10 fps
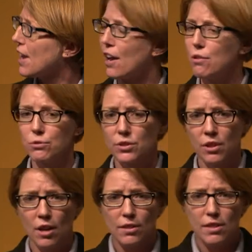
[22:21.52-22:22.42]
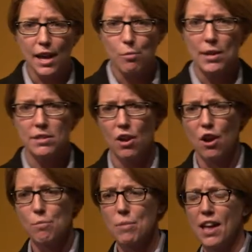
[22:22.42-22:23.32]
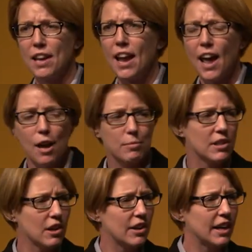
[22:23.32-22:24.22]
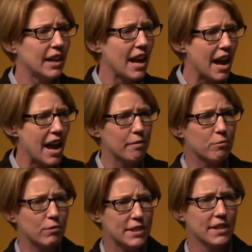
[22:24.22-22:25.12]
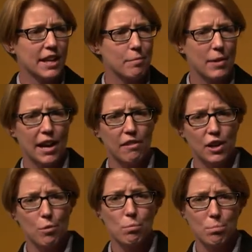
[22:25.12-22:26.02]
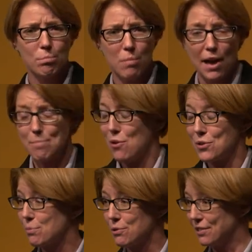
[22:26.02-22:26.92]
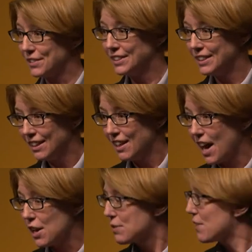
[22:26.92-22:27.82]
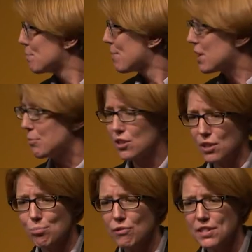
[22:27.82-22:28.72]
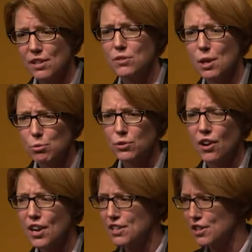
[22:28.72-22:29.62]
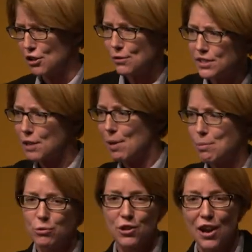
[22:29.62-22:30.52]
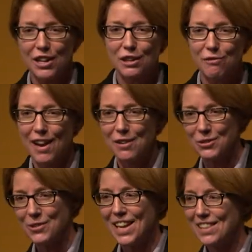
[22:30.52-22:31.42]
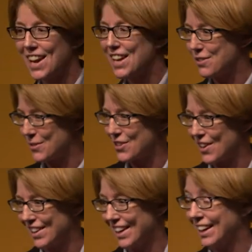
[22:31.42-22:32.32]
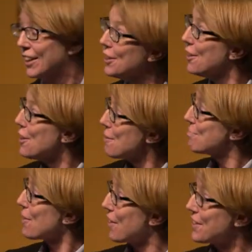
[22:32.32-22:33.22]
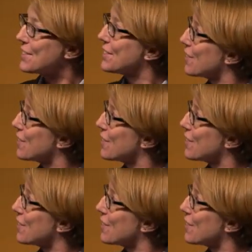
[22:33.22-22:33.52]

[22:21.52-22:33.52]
out, they went up in absolutely every team area possible. And it's even better because I printed them double-sided and you see people turning around when their days were turning. But